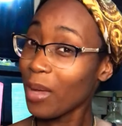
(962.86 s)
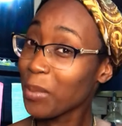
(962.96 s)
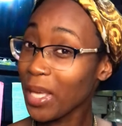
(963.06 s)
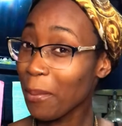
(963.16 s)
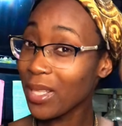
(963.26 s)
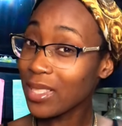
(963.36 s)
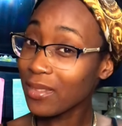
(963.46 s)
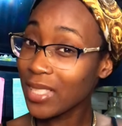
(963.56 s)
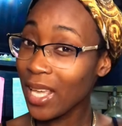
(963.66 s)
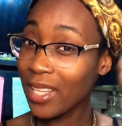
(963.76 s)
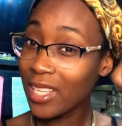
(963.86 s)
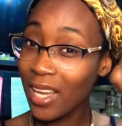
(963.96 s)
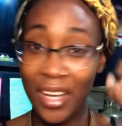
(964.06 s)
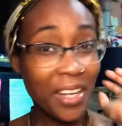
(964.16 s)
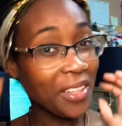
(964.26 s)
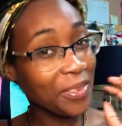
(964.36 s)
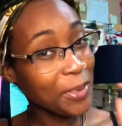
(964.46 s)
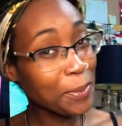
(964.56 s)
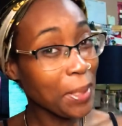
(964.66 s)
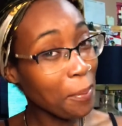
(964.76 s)
Get myself together, y'all. I'm
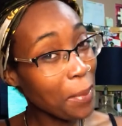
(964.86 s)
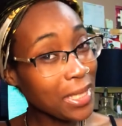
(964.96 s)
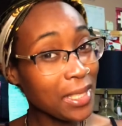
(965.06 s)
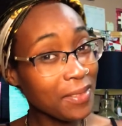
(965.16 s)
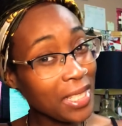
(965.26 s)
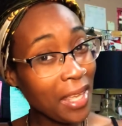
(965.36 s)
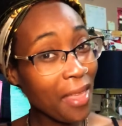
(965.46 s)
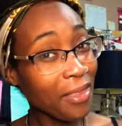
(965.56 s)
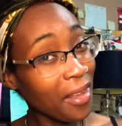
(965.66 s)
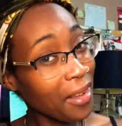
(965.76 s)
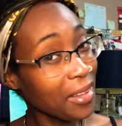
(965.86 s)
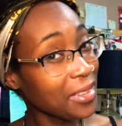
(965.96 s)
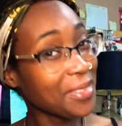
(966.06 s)
gonna get myself together.